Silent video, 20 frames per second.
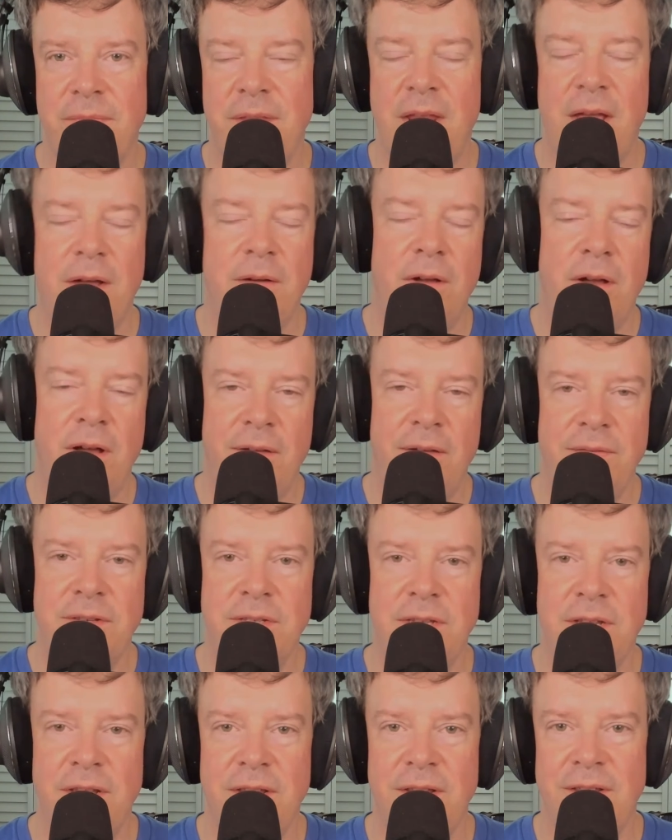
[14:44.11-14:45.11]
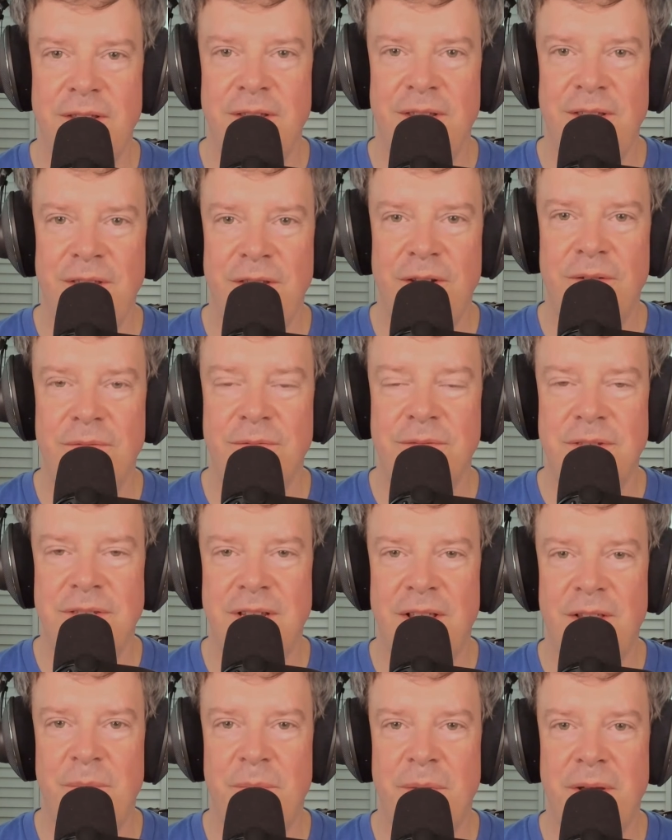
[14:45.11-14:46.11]
Now, obviously, you don't
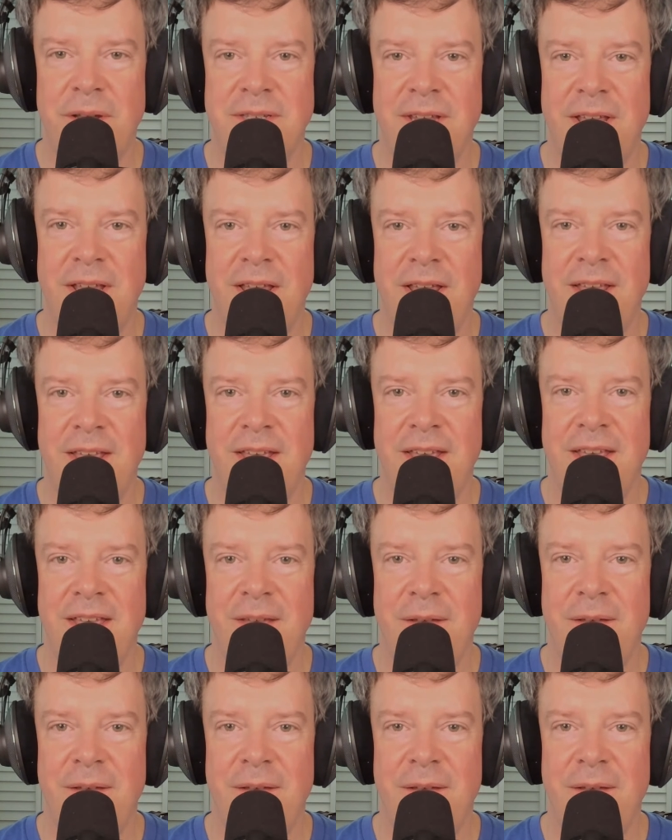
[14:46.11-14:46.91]
sell it by saying,